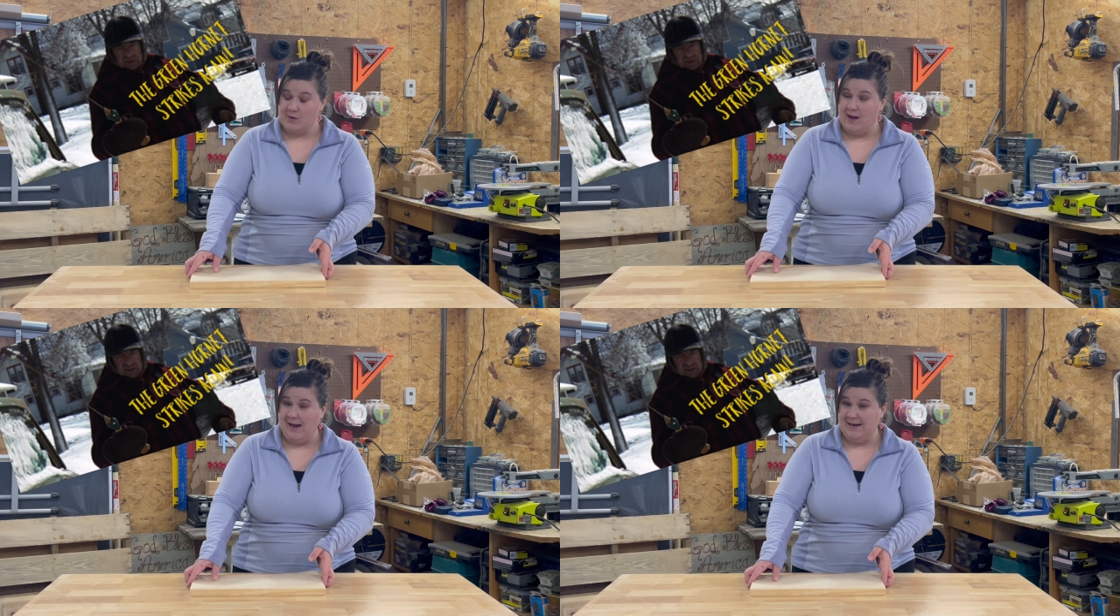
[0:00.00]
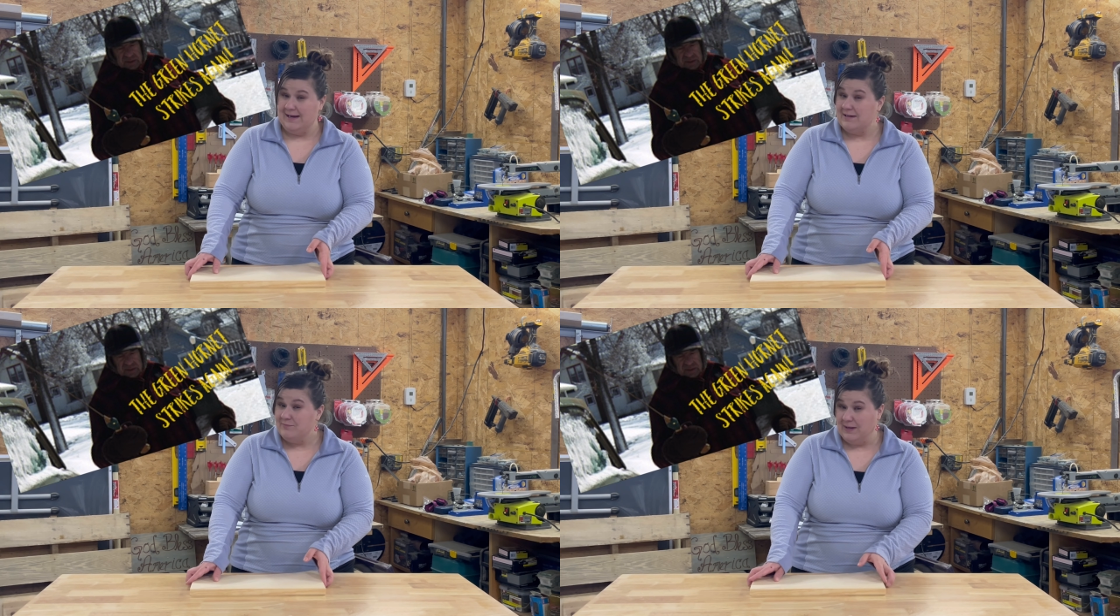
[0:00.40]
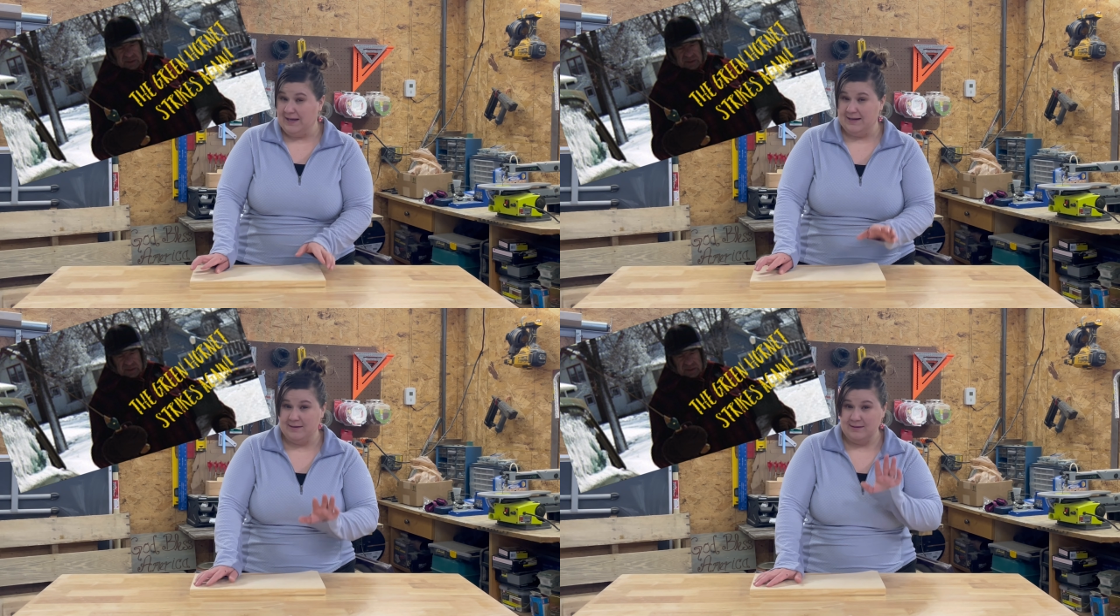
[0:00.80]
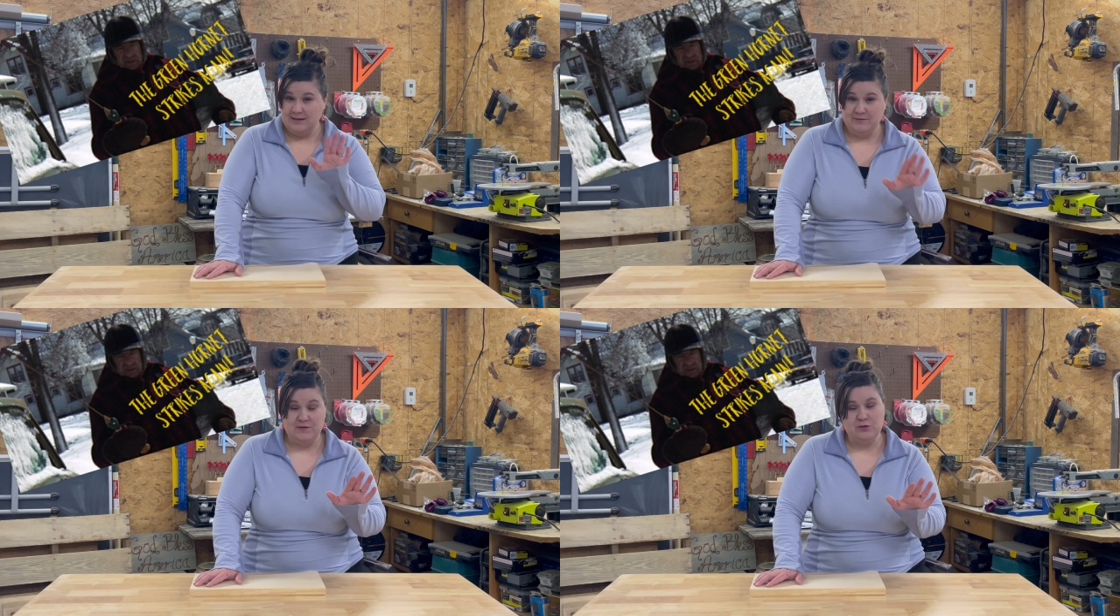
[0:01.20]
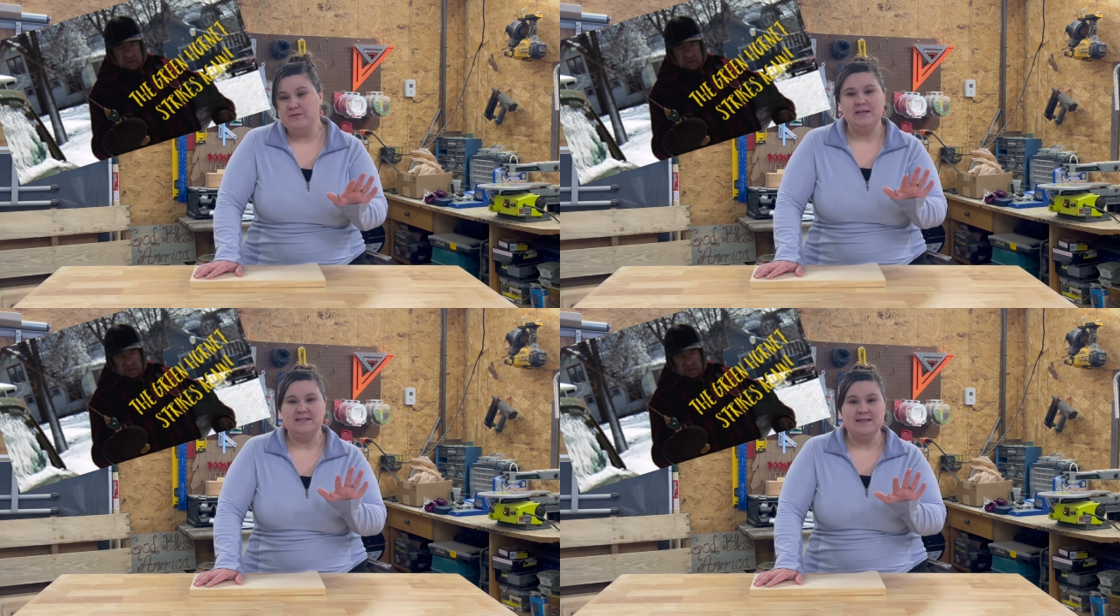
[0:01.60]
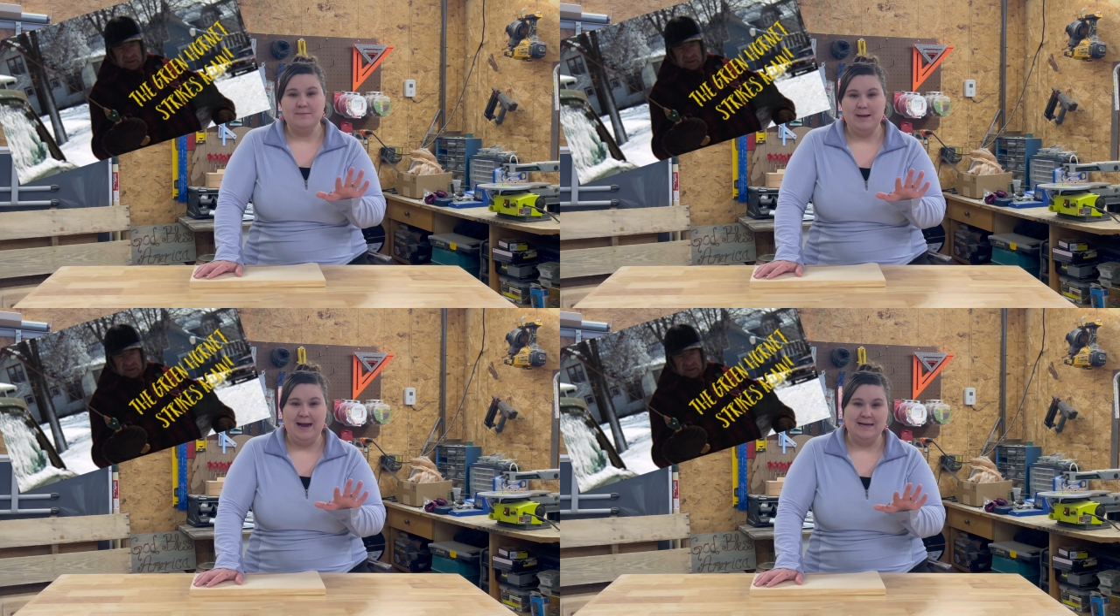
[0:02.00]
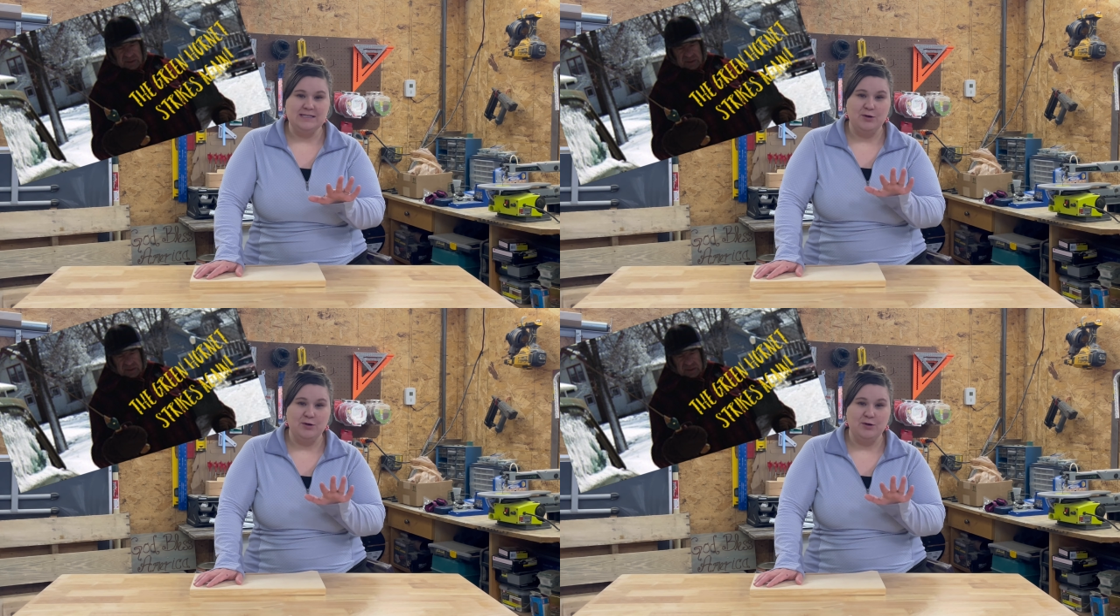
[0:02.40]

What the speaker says: I have made a few of these in the past.